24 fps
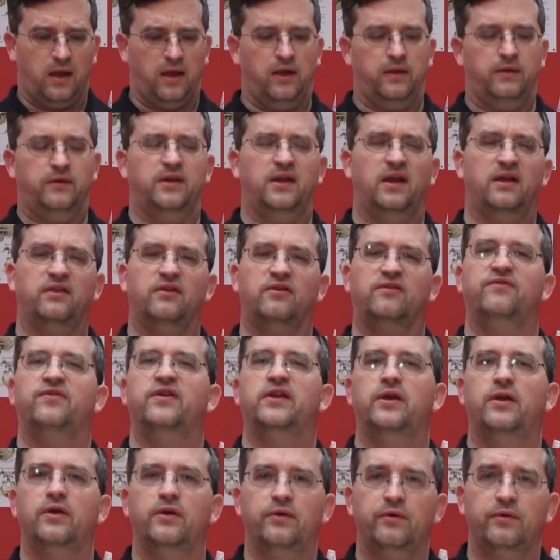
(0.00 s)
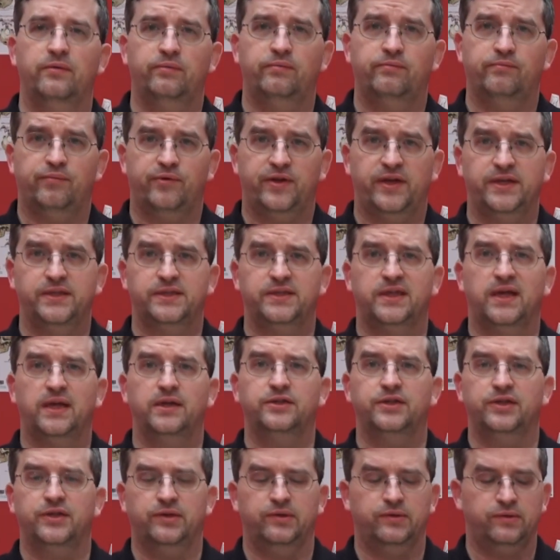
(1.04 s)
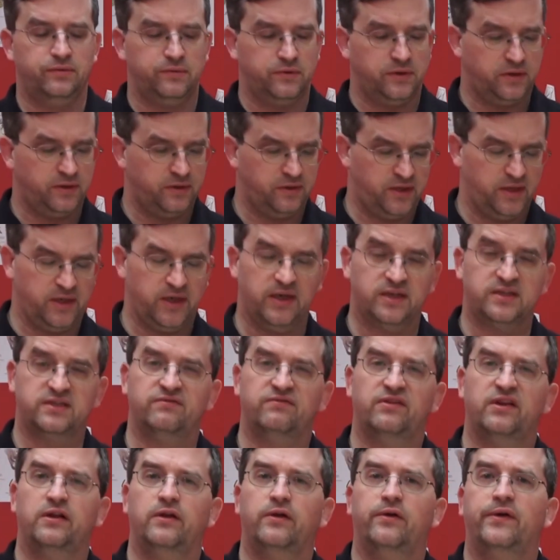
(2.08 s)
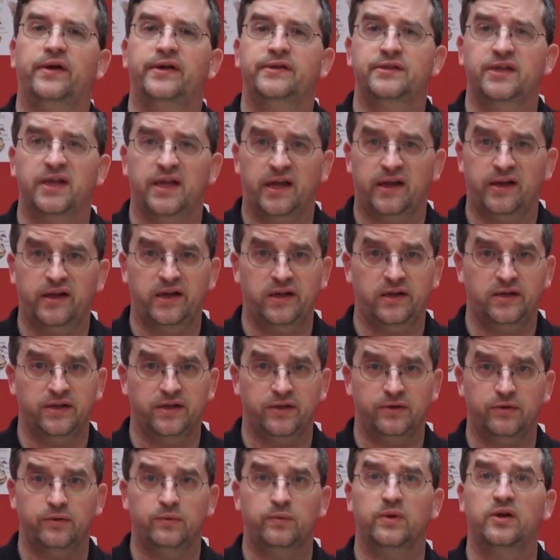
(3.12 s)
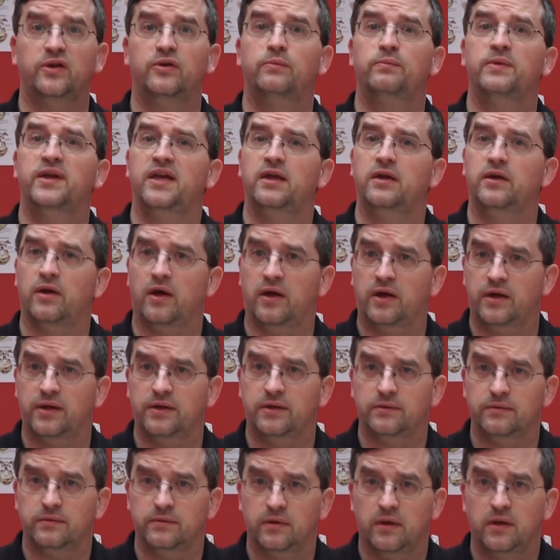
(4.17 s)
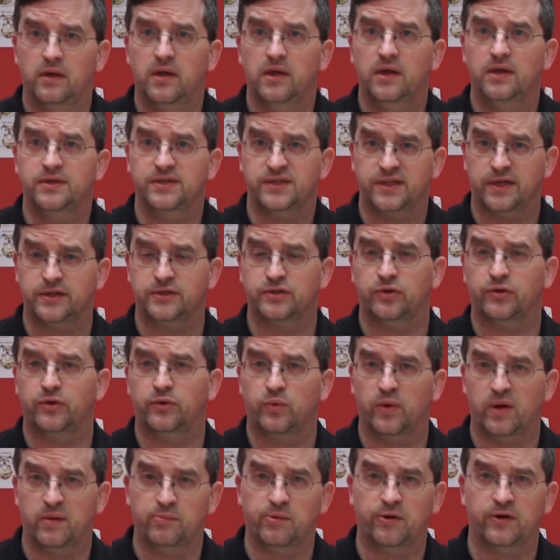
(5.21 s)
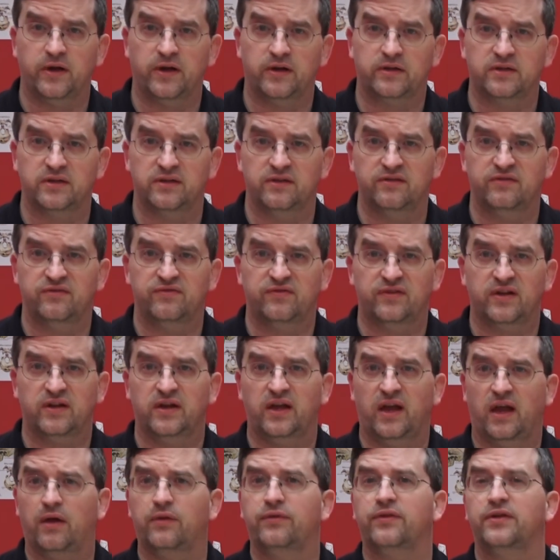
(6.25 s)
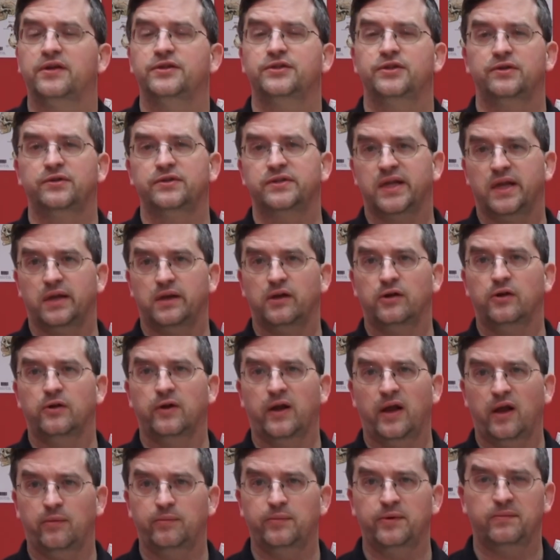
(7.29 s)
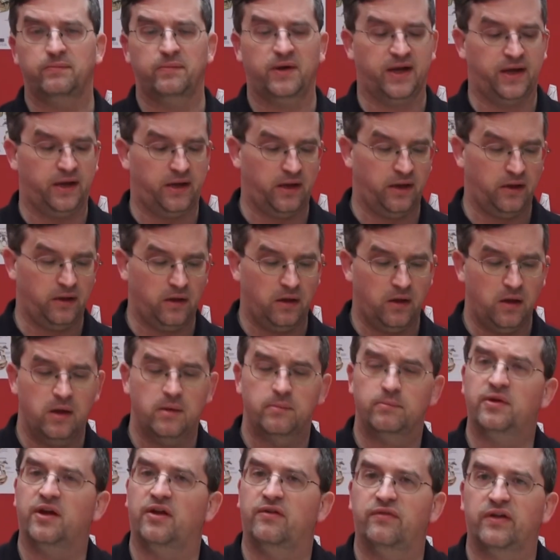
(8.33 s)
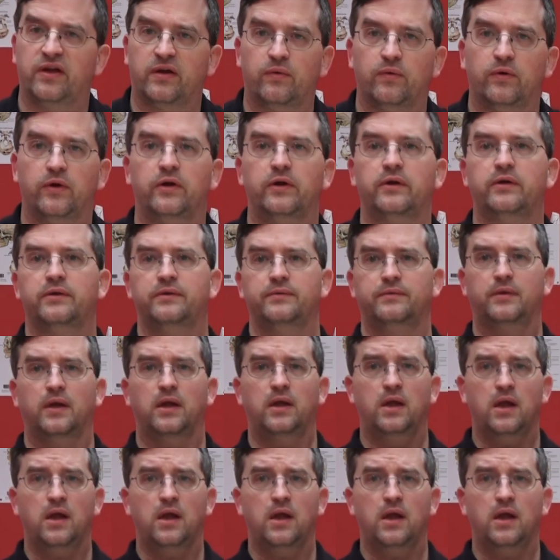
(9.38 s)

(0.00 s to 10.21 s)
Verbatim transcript: Uh, another video, please stay tuned. The next video I'll, I do will be on sexual reproductive uh, health issues that are helped by pelvic work.